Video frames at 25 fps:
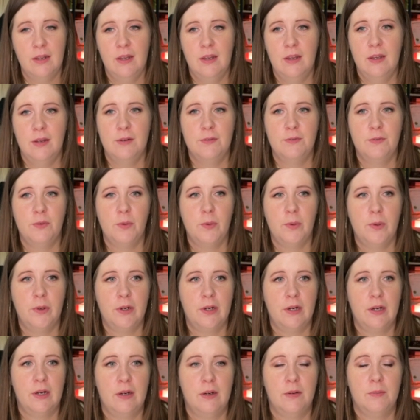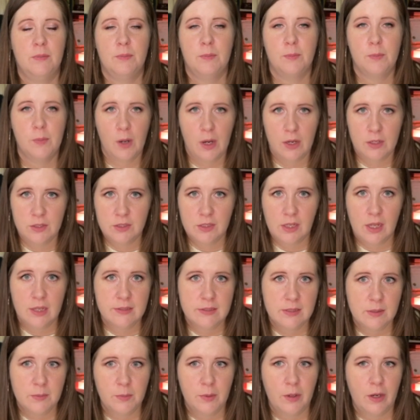for
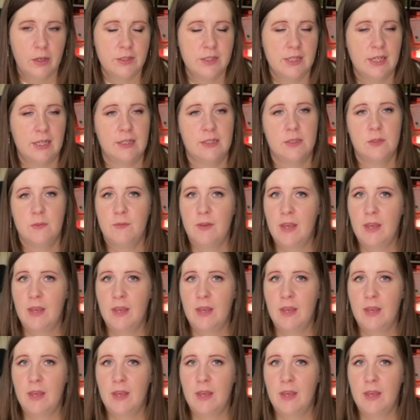custom projects,